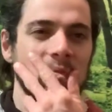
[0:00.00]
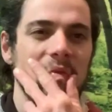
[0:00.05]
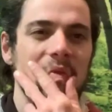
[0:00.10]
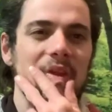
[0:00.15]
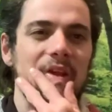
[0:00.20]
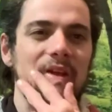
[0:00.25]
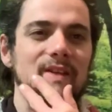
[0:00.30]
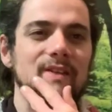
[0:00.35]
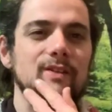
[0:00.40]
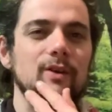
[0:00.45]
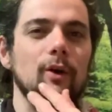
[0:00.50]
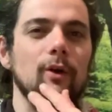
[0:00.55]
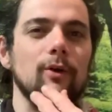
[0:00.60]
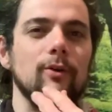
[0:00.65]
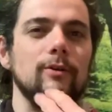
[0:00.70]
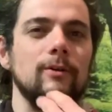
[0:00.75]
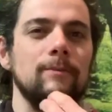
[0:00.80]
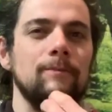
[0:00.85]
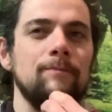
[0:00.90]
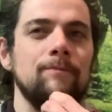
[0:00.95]
So
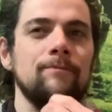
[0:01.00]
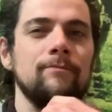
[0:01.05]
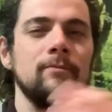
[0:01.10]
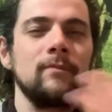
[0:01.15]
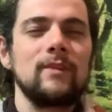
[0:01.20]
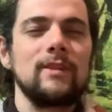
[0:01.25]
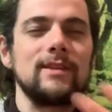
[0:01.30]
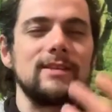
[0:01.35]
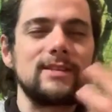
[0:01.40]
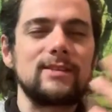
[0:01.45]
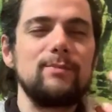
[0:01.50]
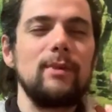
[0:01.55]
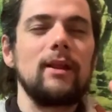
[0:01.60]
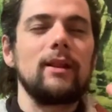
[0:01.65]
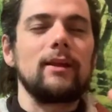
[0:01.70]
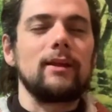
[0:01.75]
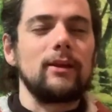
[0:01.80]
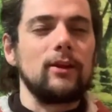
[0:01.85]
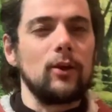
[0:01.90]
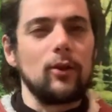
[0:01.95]
the
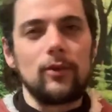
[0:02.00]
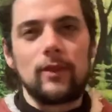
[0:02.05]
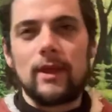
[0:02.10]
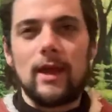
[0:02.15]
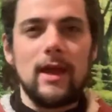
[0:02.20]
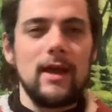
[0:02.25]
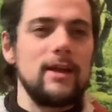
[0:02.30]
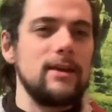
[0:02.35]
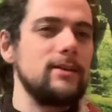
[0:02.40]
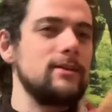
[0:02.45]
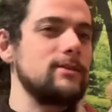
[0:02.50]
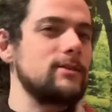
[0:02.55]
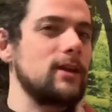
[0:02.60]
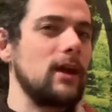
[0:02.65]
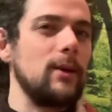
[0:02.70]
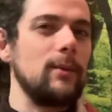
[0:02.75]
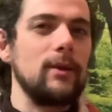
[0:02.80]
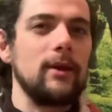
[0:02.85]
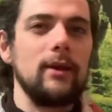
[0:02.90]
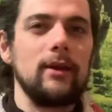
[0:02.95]
smelling, the air's
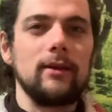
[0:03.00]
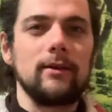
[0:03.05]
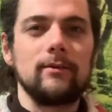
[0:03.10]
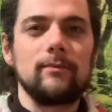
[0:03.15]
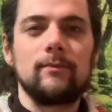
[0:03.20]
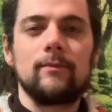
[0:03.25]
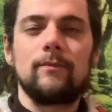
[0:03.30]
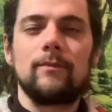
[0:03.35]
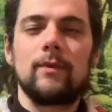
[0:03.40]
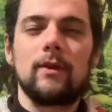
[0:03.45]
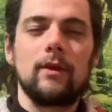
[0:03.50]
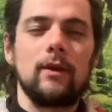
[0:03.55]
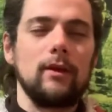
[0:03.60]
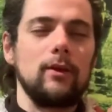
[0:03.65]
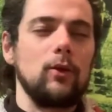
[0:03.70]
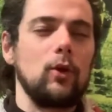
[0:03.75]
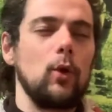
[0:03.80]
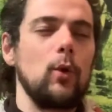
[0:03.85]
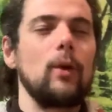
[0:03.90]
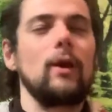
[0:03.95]
coming in and
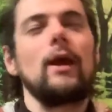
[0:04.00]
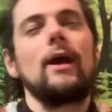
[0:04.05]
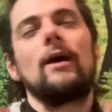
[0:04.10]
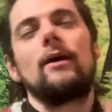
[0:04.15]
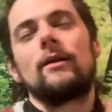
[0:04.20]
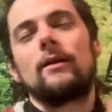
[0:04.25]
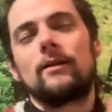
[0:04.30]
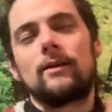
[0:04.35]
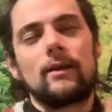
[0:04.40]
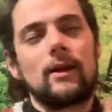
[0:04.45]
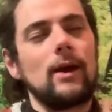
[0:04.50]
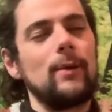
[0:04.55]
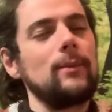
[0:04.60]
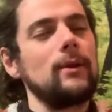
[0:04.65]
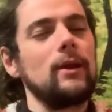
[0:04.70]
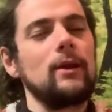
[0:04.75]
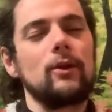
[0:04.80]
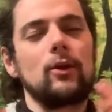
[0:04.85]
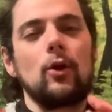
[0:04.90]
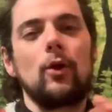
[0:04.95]
going out and coming
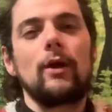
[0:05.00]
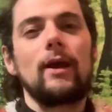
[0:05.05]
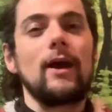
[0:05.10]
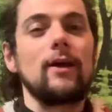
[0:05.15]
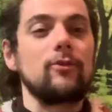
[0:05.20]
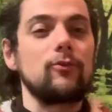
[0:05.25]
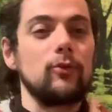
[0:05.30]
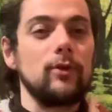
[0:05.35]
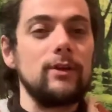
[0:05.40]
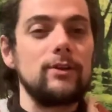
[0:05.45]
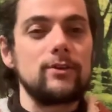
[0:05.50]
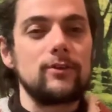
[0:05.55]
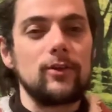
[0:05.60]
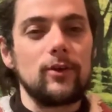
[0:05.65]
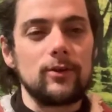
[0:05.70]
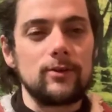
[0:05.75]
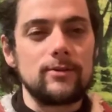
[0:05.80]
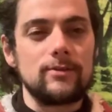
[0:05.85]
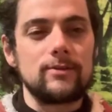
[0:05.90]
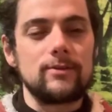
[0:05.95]
in and going out through each of
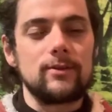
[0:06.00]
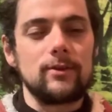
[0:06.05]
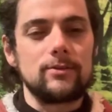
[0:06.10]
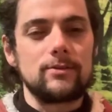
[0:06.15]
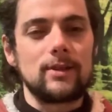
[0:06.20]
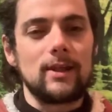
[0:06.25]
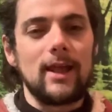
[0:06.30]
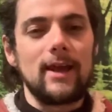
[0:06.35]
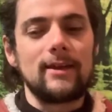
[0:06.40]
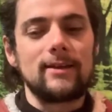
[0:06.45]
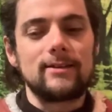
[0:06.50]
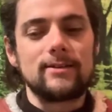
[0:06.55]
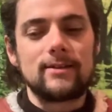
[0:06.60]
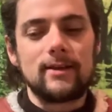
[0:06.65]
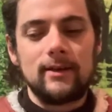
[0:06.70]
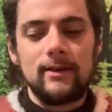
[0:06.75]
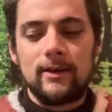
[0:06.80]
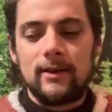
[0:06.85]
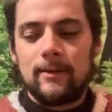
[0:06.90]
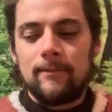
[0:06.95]
those layers.
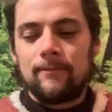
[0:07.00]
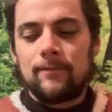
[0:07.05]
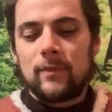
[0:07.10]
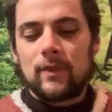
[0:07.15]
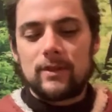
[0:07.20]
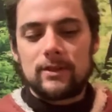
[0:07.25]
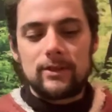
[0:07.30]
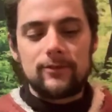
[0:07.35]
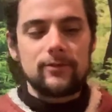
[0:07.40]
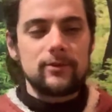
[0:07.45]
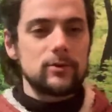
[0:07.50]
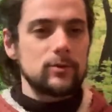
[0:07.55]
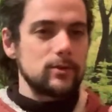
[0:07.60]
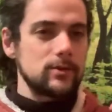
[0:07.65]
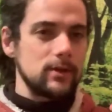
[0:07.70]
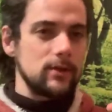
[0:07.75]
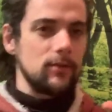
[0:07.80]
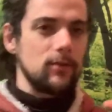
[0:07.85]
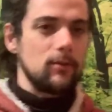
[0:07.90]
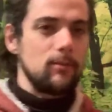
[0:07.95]
The difference was
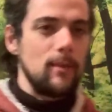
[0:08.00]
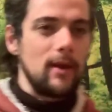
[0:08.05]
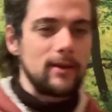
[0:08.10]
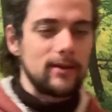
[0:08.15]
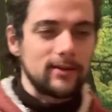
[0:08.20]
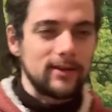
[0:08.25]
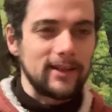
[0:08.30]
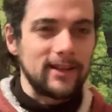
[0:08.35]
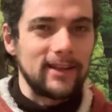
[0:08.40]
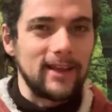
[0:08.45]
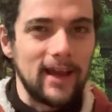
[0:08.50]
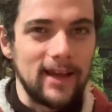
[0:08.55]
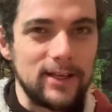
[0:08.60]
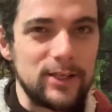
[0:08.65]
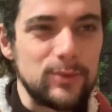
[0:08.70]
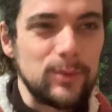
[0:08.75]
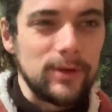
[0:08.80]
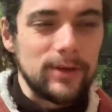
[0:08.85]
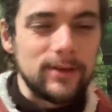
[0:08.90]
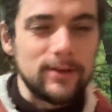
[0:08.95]
in the mental
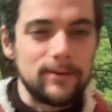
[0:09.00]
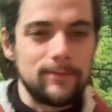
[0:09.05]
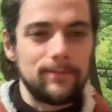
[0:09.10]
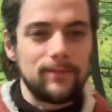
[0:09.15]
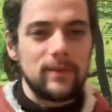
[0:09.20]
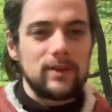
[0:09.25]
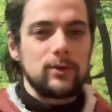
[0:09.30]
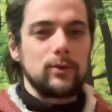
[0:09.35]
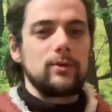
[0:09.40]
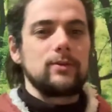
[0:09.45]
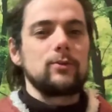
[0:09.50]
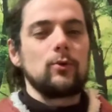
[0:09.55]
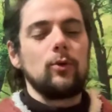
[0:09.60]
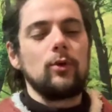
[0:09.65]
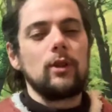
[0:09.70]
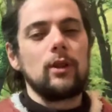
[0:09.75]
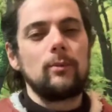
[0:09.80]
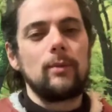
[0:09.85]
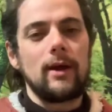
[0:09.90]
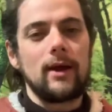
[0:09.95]
engagement. So it's
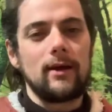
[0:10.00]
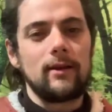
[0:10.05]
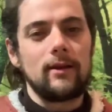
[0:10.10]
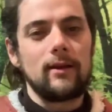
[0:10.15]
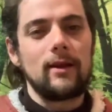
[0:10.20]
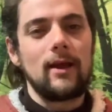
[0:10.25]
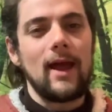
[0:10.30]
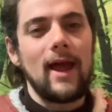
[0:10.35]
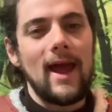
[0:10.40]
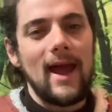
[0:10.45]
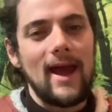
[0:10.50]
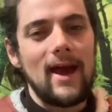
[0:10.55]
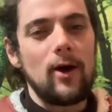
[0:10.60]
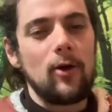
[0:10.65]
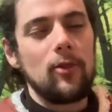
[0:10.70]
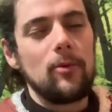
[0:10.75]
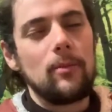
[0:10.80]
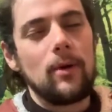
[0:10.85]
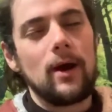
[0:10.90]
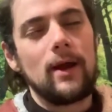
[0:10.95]
all about how
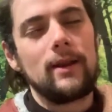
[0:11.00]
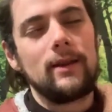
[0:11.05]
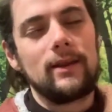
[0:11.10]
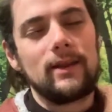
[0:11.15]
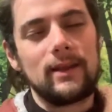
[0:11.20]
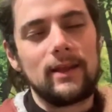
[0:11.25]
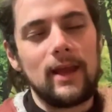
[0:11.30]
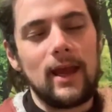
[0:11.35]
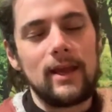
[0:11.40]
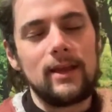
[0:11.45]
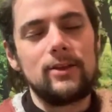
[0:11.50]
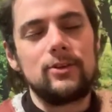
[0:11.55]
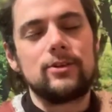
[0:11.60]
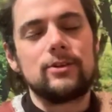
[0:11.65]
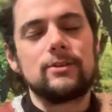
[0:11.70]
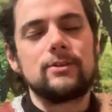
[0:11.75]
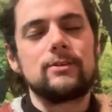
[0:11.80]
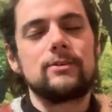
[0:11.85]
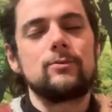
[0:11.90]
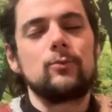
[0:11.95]
the mind
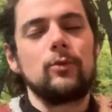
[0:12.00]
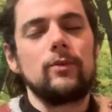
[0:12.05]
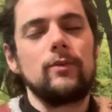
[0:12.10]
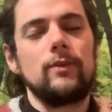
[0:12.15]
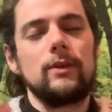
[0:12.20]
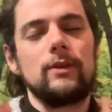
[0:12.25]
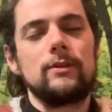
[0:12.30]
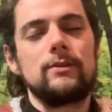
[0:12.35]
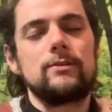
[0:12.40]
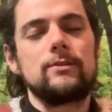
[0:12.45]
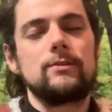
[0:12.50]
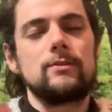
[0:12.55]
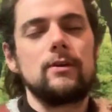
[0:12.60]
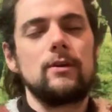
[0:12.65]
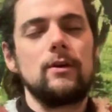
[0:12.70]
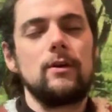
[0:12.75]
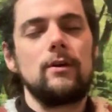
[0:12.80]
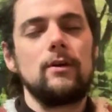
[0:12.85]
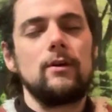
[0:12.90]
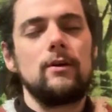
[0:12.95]
engages with these
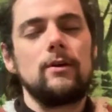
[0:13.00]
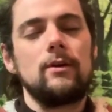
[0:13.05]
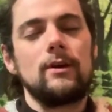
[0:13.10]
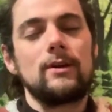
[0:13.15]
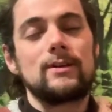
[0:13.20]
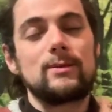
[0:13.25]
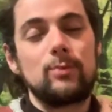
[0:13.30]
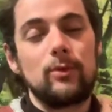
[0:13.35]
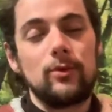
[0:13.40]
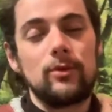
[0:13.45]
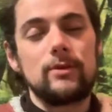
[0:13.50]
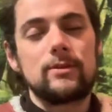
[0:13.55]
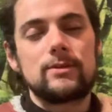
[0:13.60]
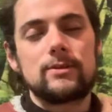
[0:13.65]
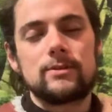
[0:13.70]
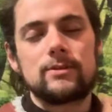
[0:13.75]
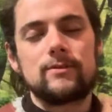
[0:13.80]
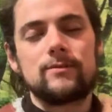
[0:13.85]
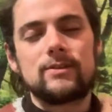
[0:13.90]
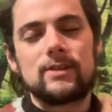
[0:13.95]

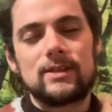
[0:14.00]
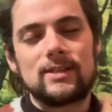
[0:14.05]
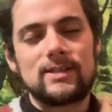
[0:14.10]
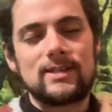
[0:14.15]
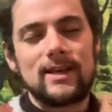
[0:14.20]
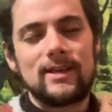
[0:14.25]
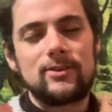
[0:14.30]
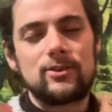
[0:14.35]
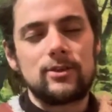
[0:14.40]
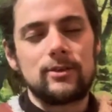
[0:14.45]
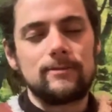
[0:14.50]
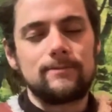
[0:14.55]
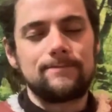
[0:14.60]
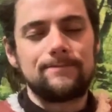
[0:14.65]
experiences of sensation.